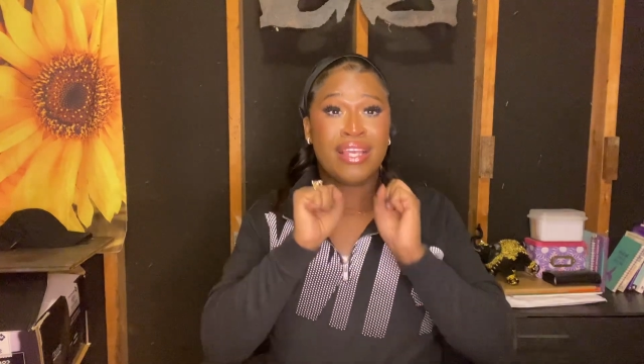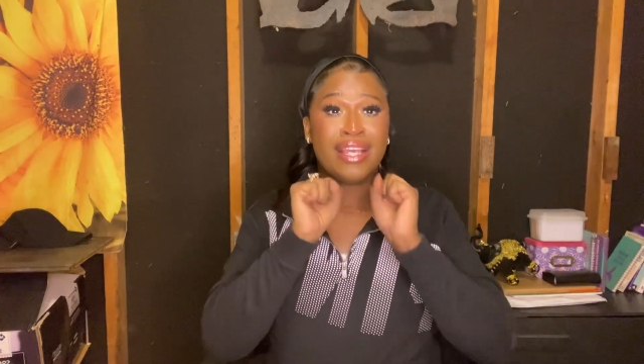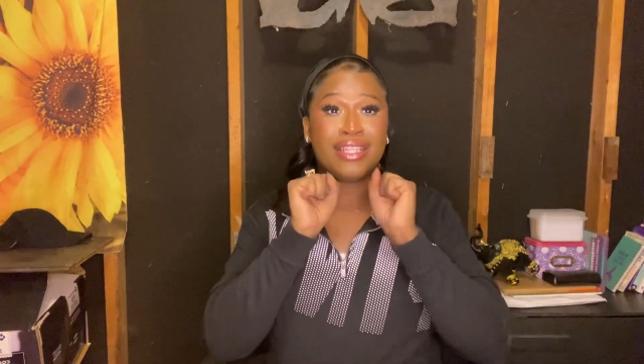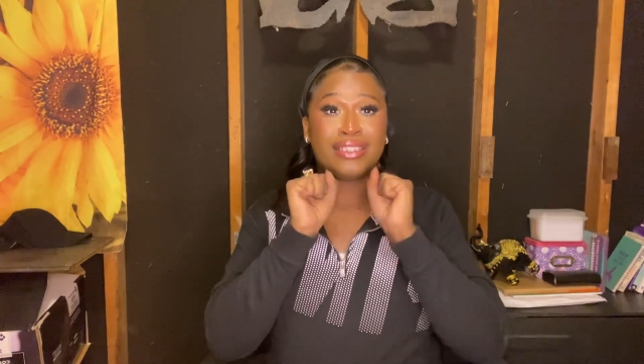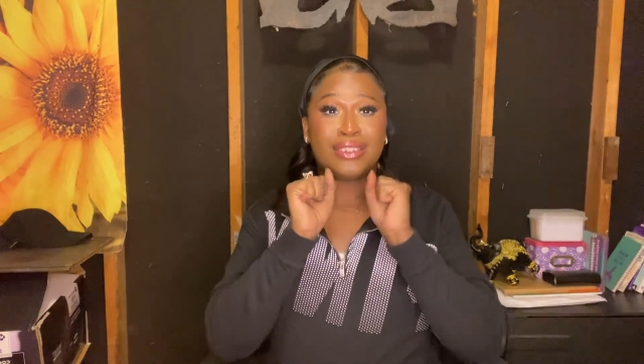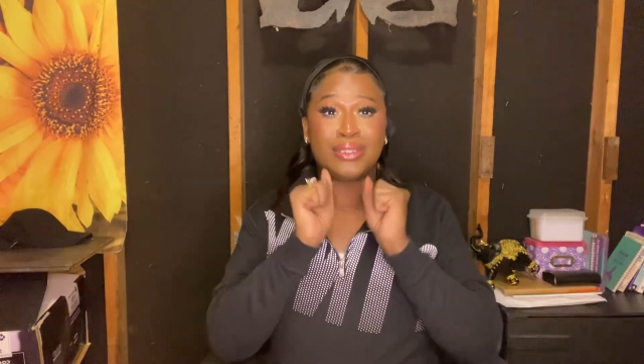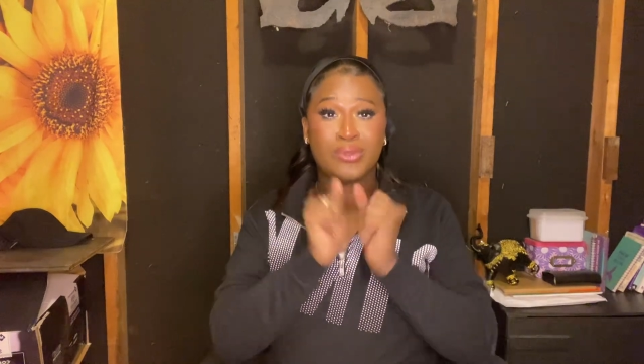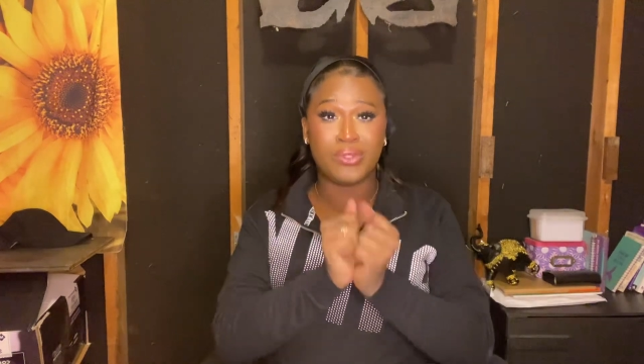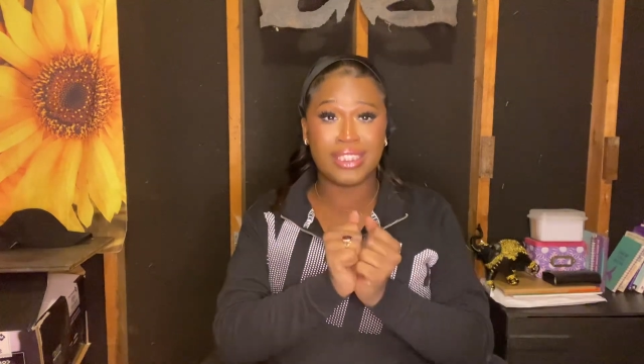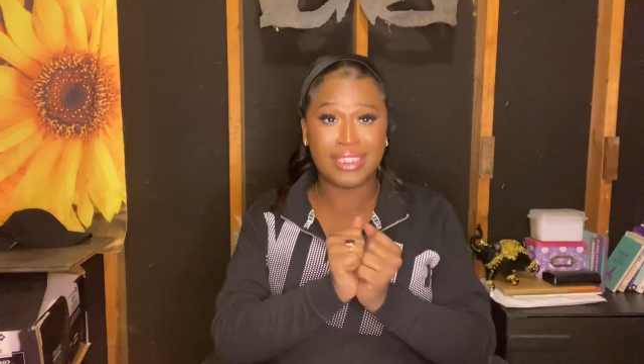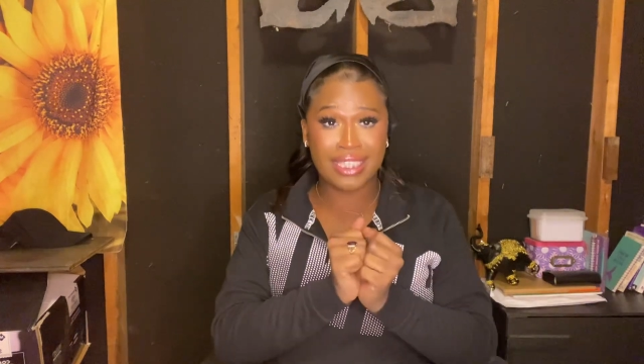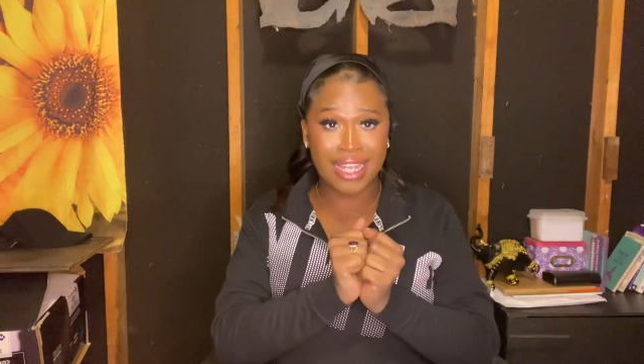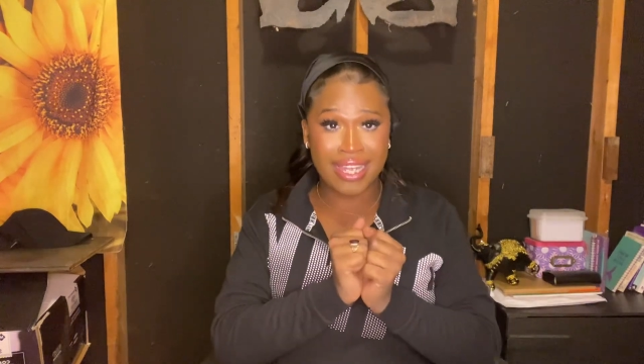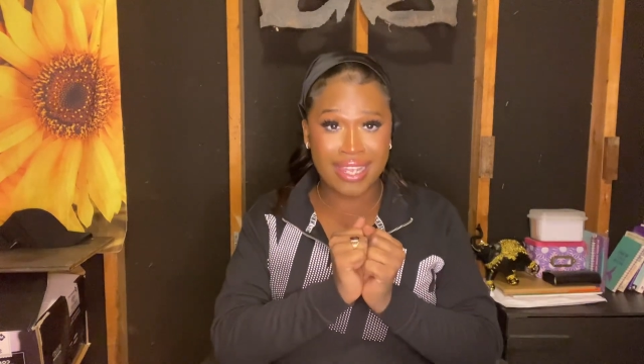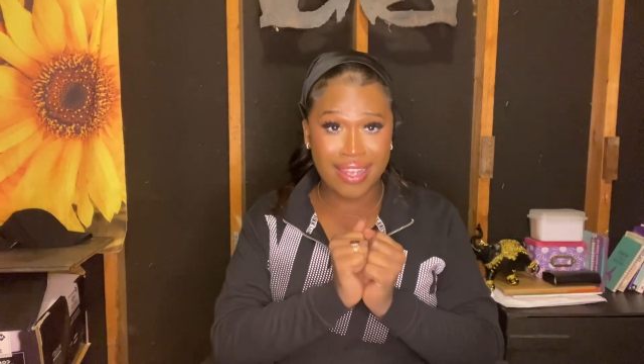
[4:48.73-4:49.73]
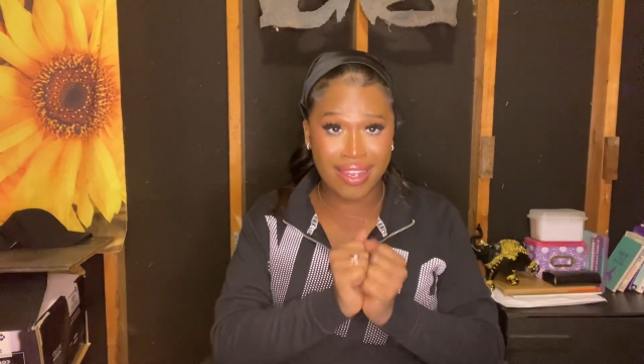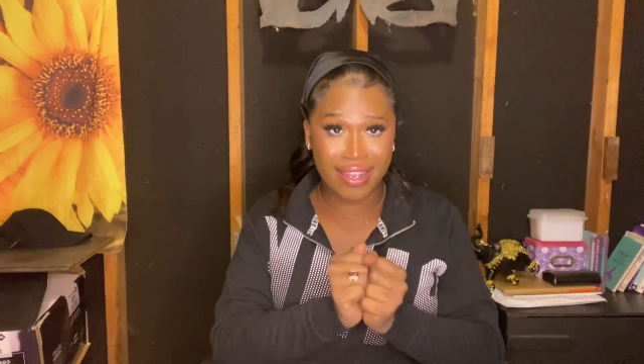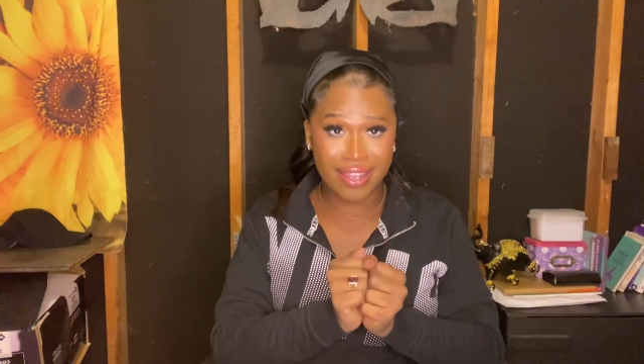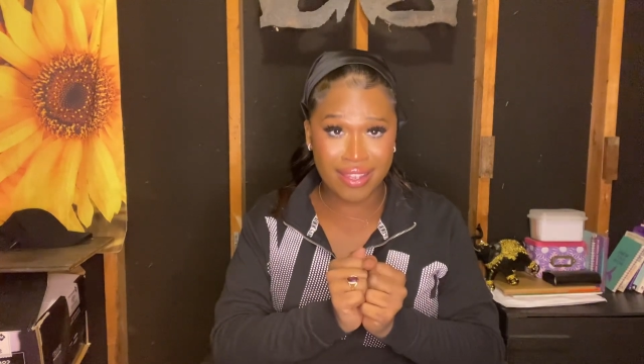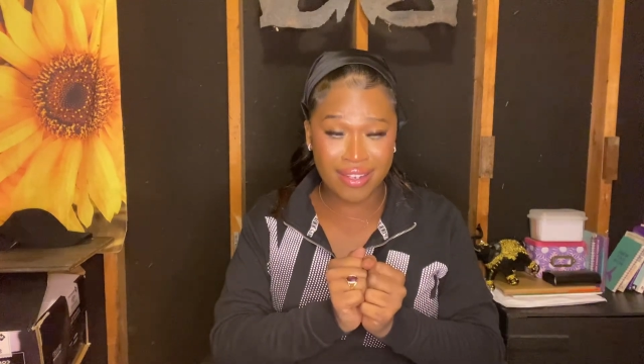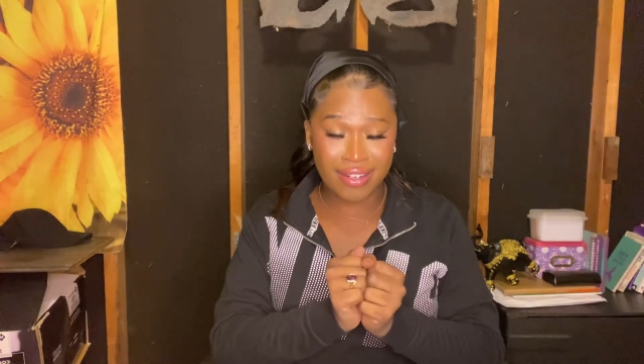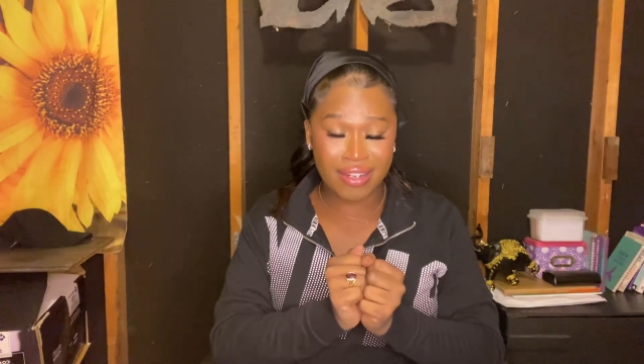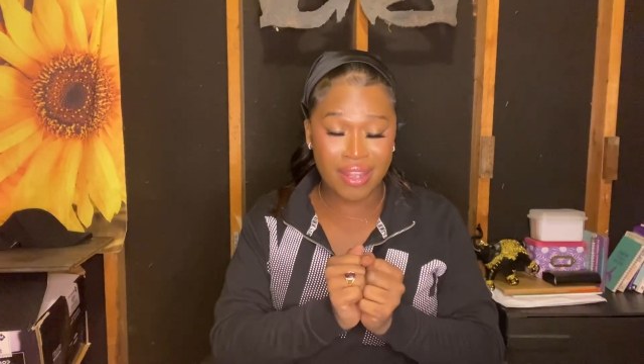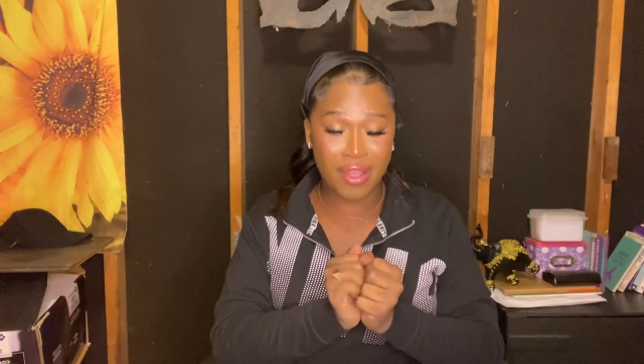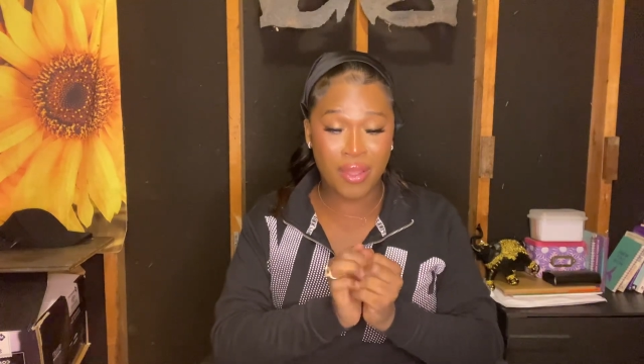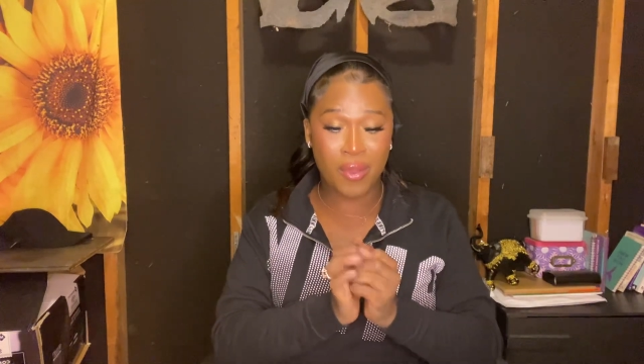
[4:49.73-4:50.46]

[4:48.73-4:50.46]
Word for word: as soon as I can,